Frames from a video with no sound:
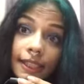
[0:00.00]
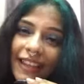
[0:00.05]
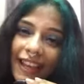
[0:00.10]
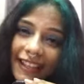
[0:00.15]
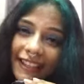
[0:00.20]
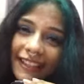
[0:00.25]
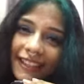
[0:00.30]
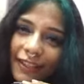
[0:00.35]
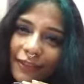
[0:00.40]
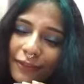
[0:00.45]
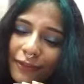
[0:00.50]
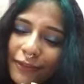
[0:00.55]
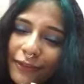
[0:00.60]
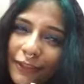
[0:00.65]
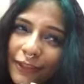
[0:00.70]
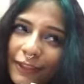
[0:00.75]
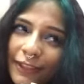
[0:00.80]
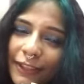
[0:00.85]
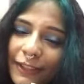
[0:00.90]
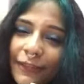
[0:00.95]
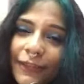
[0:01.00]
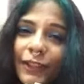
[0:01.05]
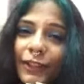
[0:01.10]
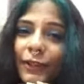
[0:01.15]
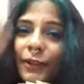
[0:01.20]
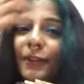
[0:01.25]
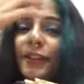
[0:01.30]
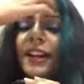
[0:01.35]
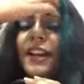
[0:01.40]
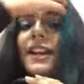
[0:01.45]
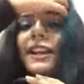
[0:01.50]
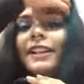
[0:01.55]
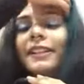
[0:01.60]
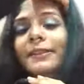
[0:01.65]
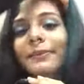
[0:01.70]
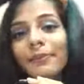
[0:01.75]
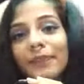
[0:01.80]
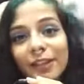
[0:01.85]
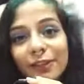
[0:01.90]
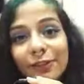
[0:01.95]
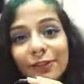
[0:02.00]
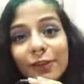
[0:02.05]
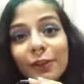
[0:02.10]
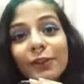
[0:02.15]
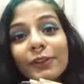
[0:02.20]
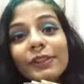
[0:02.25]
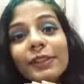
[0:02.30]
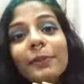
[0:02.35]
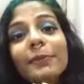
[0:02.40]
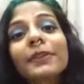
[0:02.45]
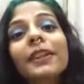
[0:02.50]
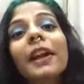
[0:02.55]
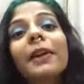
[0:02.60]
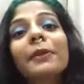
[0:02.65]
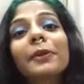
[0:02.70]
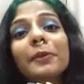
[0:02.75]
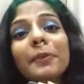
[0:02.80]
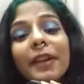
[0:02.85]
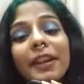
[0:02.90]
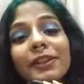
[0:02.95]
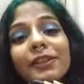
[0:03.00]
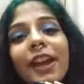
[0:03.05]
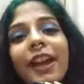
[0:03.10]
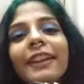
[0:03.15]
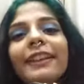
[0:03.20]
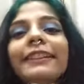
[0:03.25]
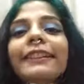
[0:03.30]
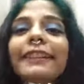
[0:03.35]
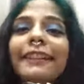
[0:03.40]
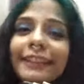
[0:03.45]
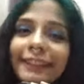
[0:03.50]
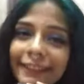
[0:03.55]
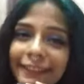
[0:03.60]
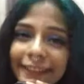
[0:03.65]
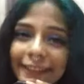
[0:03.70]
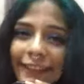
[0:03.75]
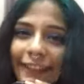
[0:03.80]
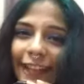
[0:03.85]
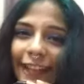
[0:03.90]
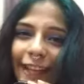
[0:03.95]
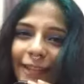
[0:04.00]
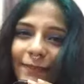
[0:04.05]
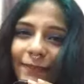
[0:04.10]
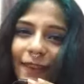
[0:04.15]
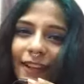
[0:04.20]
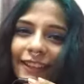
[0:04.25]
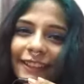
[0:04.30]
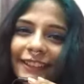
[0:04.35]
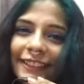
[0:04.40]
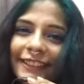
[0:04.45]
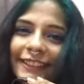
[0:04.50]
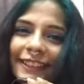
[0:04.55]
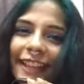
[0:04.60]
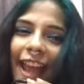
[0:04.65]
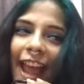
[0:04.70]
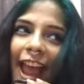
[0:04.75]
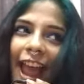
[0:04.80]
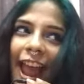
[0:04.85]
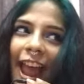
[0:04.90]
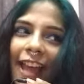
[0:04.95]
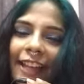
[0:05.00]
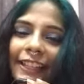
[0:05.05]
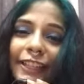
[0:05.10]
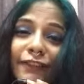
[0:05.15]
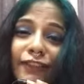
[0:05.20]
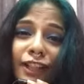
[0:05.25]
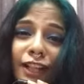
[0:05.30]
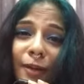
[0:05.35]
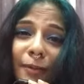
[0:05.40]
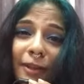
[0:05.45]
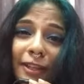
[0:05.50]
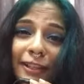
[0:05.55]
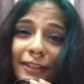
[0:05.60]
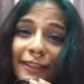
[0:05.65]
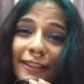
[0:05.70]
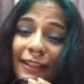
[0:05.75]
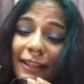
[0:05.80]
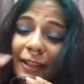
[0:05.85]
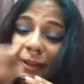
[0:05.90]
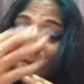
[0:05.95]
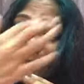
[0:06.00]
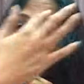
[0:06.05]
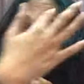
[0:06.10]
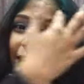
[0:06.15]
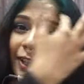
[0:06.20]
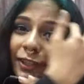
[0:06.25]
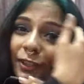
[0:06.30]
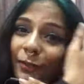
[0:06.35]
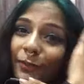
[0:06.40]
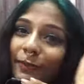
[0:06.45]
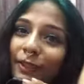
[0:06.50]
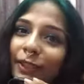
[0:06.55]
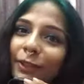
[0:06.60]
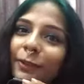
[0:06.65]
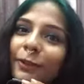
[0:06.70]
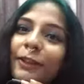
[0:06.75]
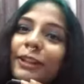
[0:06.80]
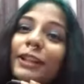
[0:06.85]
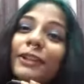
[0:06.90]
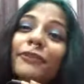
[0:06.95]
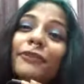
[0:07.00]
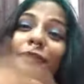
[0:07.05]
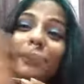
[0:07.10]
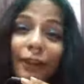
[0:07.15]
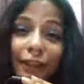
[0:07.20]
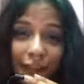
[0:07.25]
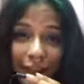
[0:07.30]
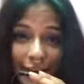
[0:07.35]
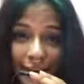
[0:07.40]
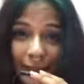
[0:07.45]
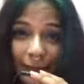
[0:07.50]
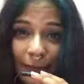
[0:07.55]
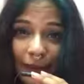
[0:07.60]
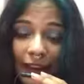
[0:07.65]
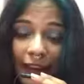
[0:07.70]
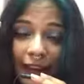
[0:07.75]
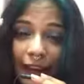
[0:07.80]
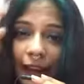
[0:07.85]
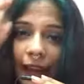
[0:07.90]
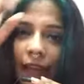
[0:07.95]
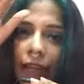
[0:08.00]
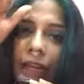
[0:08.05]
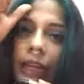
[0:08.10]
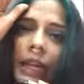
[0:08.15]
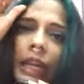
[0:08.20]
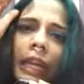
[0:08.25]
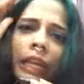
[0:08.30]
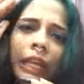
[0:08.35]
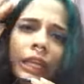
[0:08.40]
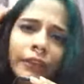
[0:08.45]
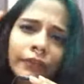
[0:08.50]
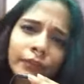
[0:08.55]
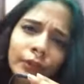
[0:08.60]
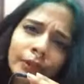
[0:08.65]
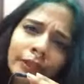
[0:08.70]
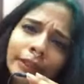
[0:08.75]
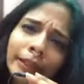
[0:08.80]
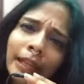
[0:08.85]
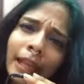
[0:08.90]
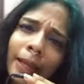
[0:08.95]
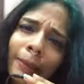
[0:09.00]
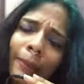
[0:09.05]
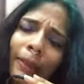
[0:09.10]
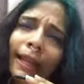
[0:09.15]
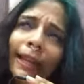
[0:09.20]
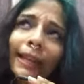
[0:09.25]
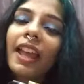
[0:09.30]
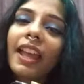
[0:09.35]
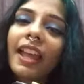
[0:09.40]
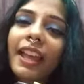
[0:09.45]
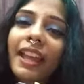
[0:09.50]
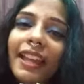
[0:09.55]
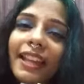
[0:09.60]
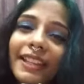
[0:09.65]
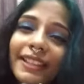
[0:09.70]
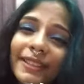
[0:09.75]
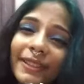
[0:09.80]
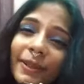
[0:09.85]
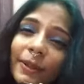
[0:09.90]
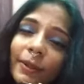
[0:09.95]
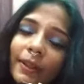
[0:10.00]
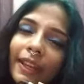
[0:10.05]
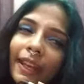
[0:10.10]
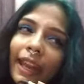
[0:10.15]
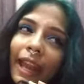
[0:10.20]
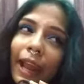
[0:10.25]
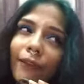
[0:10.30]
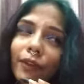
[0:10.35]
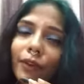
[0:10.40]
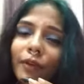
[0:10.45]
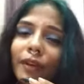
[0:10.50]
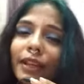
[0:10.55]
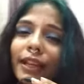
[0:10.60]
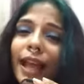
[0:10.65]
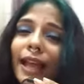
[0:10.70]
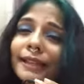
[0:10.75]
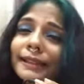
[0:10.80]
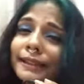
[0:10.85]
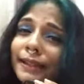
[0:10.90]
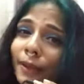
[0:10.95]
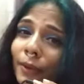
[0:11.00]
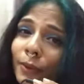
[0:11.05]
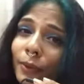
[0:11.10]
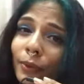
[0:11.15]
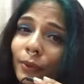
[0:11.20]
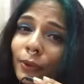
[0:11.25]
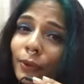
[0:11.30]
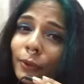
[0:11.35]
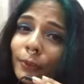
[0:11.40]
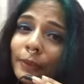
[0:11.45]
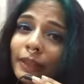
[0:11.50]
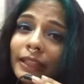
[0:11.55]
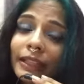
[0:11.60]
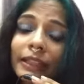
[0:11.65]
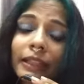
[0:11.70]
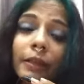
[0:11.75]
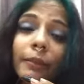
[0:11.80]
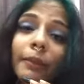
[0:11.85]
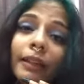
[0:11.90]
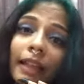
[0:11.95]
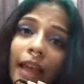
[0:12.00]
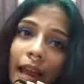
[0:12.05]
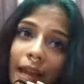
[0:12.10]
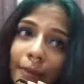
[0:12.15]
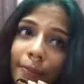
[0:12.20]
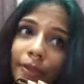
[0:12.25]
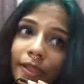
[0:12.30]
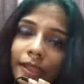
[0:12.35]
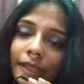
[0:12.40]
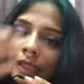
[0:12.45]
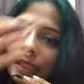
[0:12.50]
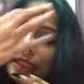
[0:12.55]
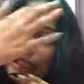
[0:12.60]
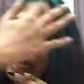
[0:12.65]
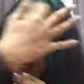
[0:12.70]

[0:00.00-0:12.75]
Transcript: That's it for this video guys. Make sure you subscribe to my channel, hit the like button, and leave a comment in the comment section below if you liked my hair. If you didn't like my hair, it's okay, everyone has their own opinion, but I personally